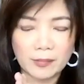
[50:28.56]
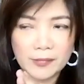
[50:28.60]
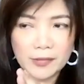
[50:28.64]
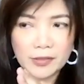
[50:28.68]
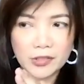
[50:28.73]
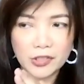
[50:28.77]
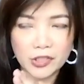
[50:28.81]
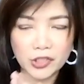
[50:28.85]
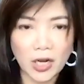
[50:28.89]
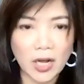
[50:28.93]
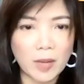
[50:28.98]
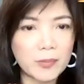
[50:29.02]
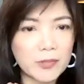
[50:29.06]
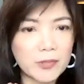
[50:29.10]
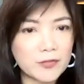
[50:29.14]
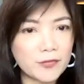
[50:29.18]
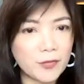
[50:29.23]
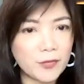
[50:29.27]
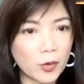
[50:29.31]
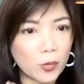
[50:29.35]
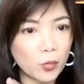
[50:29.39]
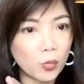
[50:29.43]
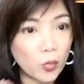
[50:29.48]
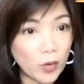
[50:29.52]
jobs
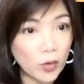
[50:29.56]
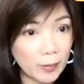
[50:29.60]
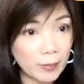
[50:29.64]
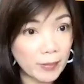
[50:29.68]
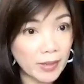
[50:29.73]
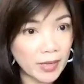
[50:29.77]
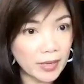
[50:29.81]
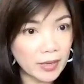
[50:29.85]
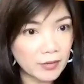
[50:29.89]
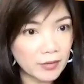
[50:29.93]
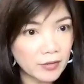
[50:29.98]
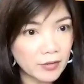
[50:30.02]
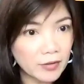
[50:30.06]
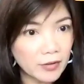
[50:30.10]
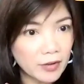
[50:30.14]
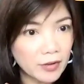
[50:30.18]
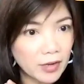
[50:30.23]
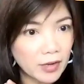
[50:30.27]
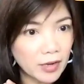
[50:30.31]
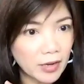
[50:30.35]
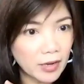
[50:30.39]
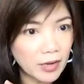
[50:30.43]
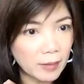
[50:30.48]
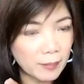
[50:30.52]
for women
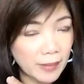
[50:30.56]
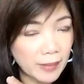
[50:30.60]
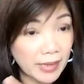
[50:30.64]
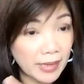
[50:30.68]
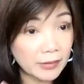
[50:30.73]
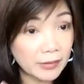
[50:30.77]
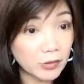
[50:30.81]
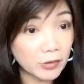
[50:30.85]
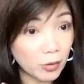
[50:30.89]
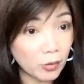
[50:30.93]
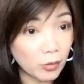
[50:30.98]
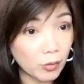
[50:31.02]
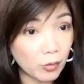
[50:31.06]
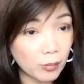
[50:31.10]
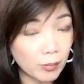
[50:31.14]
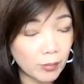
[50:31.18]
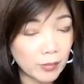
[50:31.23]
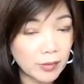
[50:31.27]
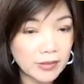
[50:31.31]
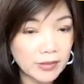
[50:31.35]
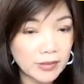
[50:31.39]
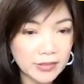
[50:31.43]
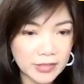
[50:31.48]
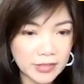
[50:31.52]
at
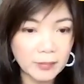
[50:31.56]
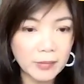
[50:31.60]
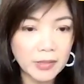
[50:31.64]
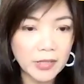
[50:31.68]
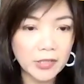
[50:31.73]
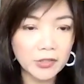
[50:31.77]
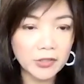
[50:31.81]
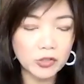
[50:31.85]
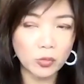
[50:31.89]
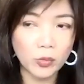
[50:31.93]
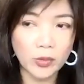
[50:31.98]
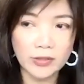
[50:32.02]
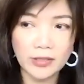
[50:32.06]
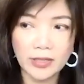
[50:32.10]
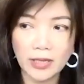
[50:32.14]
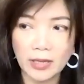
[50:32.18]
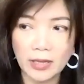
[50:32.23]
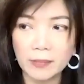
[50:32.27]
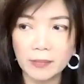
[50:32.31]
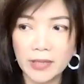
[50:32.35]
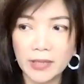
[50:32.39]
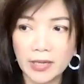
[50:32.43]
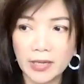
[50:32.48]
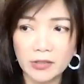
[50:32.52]
home, similar to what
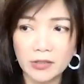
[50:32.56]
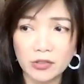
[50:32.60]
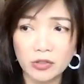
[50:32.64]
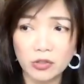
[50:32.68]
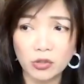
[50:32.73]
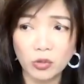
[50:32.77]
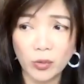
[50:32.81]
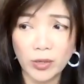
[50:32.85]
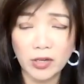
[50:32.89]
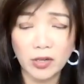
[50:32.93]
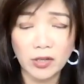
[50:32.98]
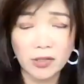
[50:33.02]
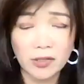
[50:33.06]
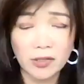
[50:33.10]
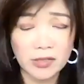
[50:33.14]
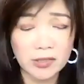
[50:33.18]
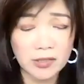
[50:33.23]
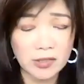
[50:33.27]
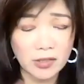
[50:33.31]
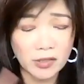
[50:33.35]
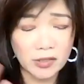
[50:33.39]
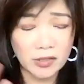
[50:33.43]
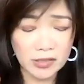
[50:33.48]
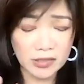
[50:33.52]
MK is doing
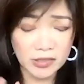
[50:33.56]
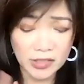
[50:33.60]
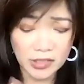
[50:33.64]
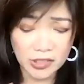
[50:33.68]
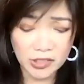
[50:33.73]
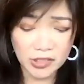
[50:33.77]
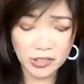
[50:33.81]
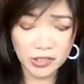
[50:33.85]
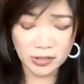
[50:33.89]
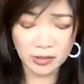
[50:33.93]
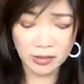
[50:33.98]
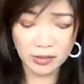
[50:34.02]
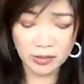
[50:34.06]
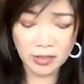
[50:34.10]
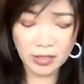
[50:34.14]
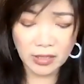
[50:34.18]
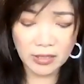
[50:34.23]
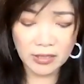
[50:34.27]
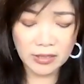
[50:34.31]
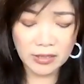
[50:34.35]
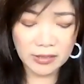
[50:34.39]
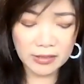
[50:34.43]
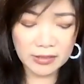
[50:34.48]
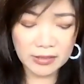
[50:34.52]
on the digital
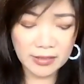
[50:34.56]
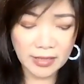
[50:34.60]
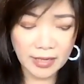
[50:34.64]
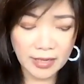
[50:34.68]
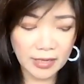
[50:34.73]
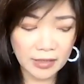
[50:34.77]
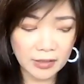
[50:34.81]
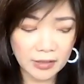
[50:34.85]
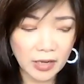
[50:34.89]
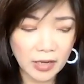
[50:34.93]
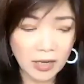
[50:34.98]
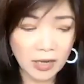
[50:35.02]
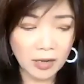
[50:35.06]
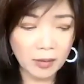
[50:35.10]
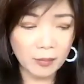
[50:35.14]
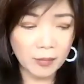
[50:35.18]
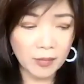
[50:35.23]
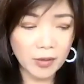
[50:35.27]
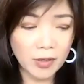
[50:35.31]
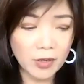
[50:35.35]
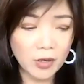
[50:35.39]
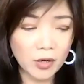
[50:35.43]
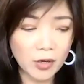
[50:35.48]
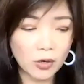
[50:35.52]
side.
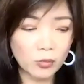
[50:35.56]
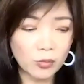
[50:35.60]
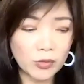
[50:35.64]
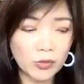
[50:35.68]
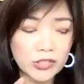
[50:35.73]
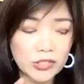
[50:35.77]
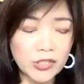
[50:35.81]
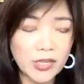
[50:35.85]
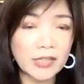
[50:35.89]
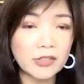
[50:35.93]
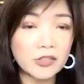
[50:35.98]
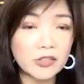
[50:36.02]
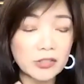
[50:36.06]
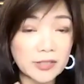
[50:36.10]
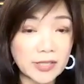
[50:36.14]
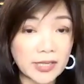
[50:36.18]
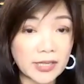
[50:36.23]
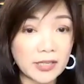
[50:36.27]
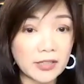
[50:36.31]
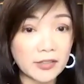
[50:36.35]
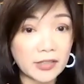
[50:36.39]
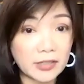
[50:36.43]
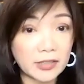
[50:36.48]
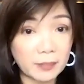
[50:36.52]
We try to
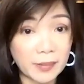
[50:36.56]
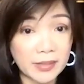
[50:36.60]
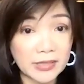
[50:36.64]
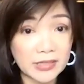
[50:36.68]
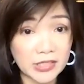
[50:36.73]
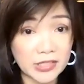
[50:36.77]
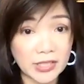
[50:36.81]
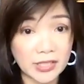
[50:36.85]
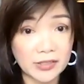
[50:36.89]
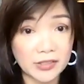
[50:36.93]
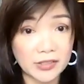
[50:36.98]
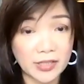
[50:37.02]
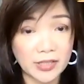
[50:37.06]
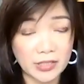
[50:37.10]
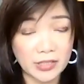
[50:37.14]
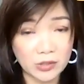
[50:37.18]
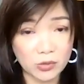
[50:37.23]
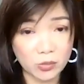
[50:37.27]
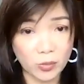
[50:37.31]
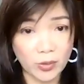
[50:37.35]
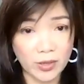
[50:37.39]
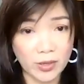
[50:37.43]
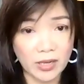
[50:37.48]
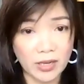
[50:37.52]
tailor it by gender as
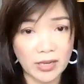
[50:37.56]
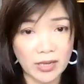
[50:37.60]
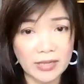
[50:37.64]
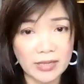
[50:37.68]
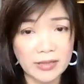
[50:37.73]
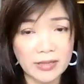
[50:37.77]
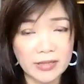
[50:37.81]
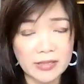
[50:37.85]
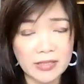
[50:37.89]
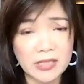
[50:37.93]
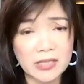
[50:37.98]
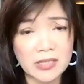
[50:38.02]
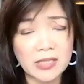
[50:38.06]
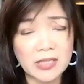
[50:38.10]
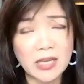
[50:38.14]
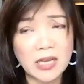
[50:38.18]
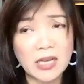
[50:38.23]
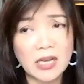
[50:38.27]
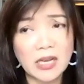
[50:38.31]
well, and this is